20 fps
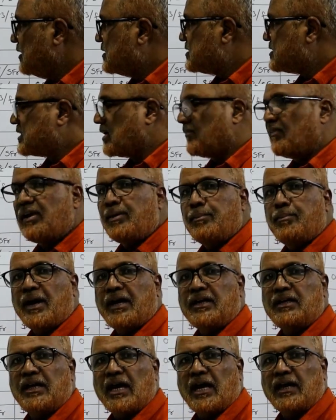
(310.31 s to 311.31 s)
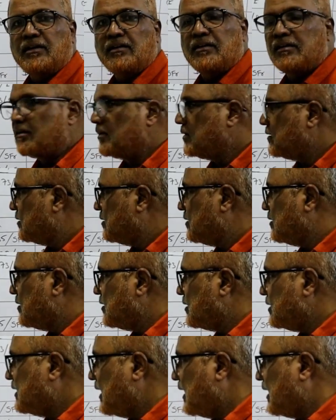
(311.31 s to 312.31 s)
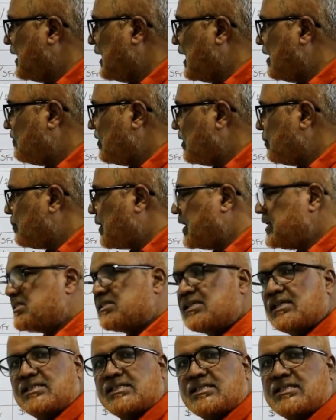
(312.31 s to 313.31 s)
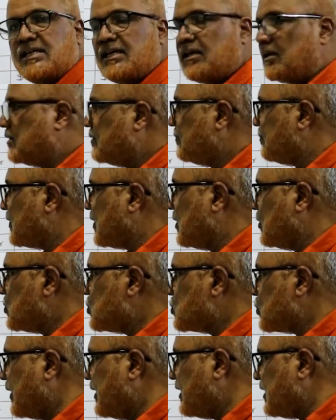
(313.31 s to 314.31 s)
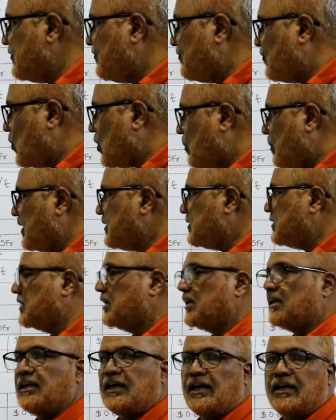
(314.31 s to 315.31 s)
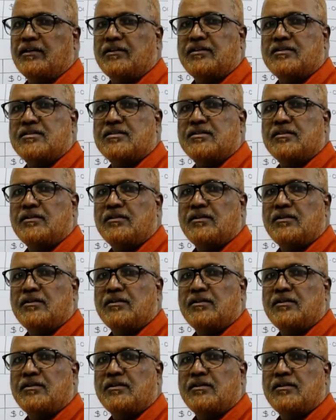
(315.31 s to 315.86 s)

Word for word: 7 by 9, then 11 by 16, 24 by 38.